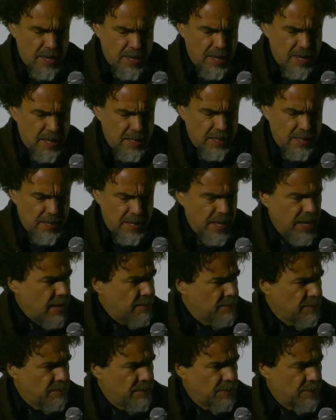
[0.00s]
And I
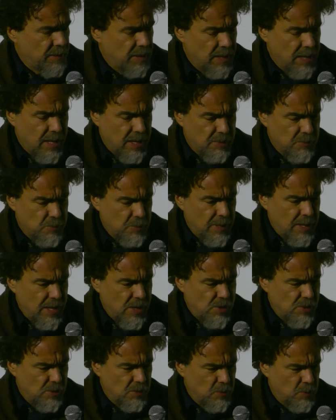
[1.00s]
have a very nice
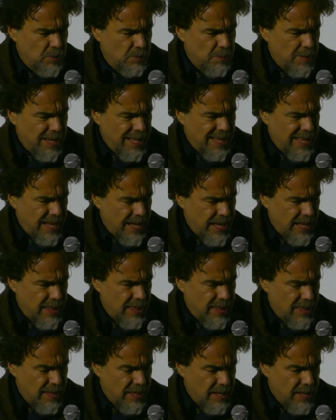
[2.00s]
relation with my
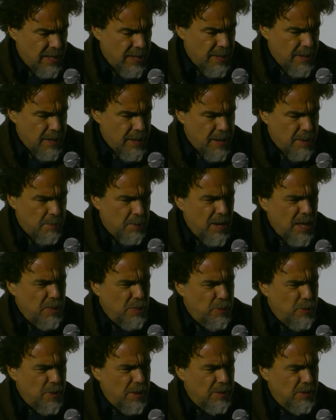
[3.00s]
dad, but
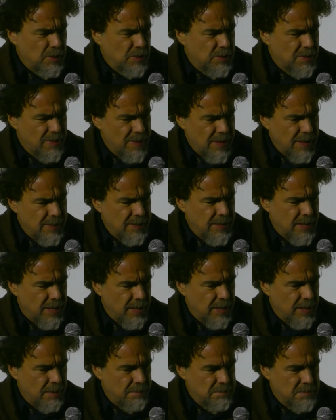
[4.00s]
I think there's things
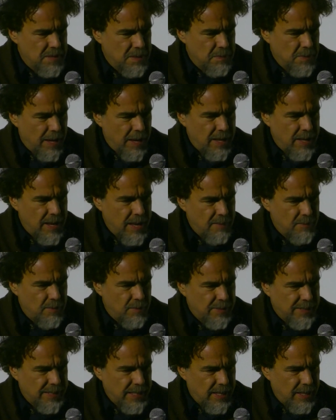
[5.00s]
that I
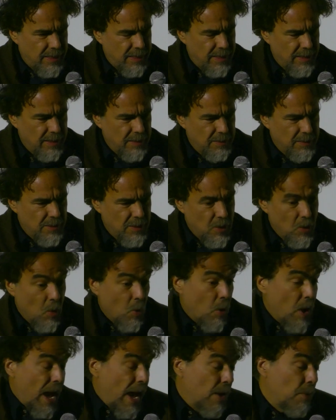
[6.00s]
never said,
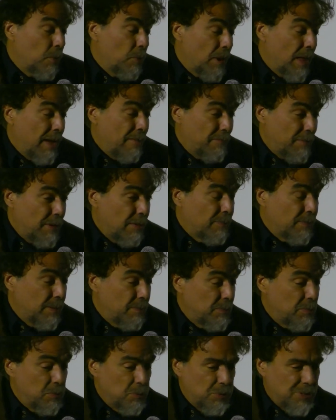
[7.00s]
or I will have
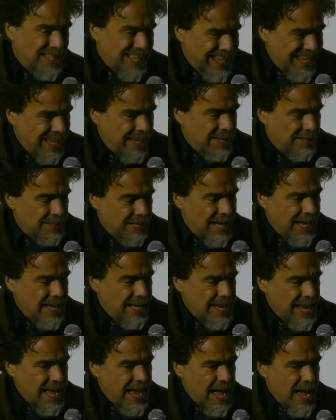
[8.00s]
loved him to say,
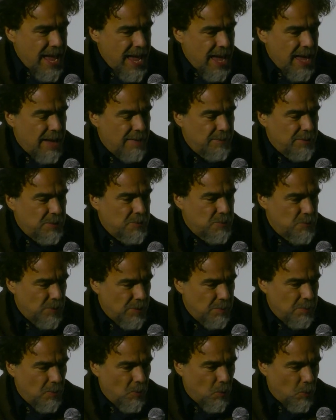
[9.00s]
and I have a
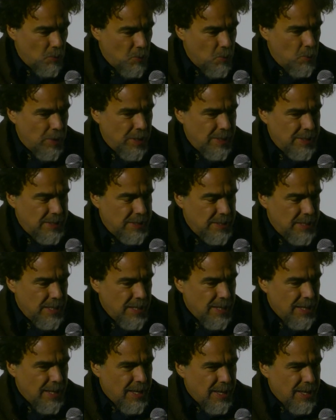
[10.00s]
dream always